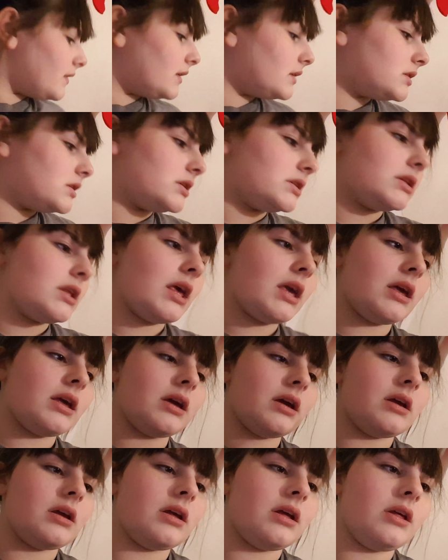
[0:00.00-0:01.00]
then just
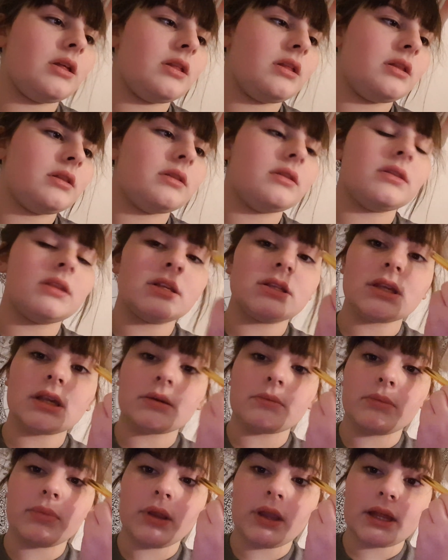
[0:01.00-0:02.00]
like this
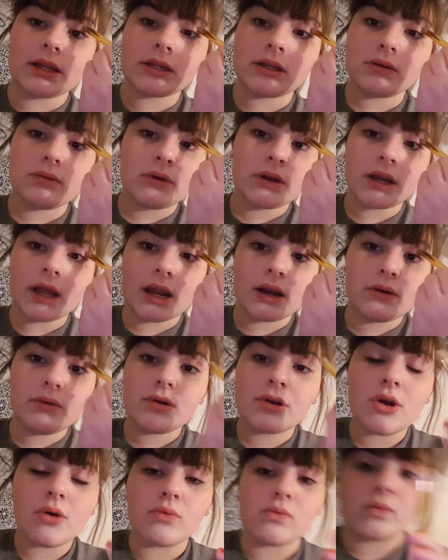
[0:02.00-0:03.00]
like blending one. I don't
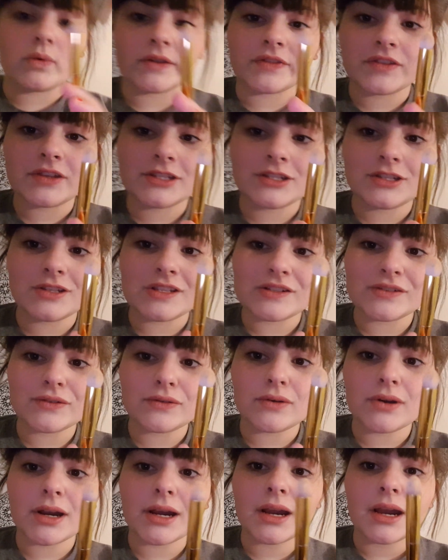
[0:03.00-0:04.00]
know what this is
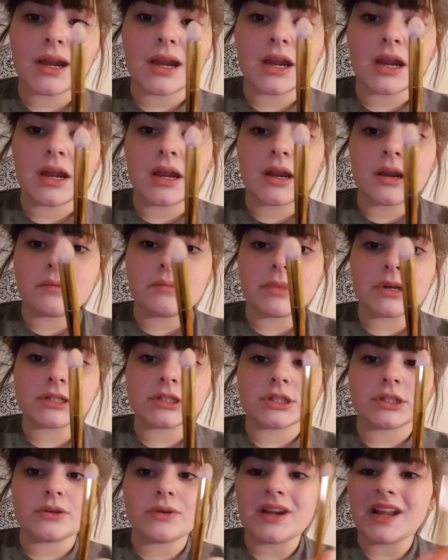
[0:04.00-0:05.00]
for. but it's
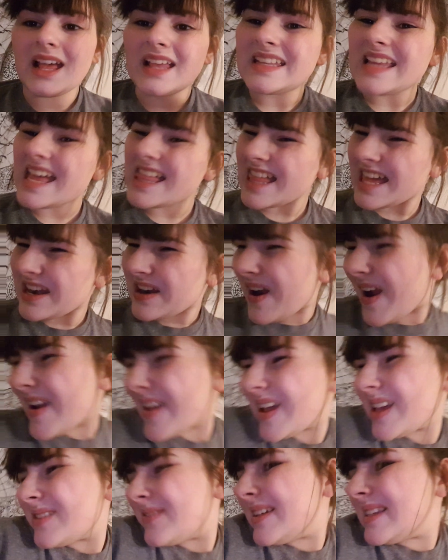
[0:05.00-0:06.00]
cute and it has eyeliner on it
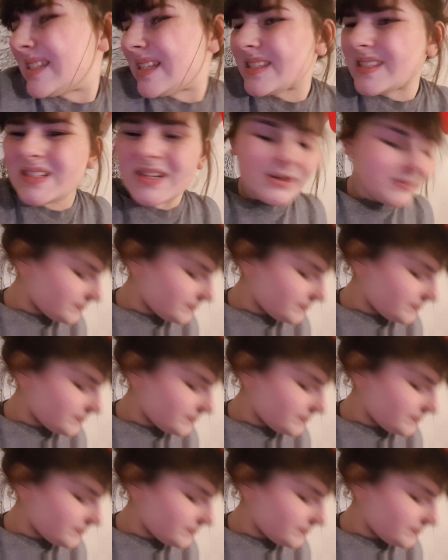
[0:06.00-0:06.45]
because my sister.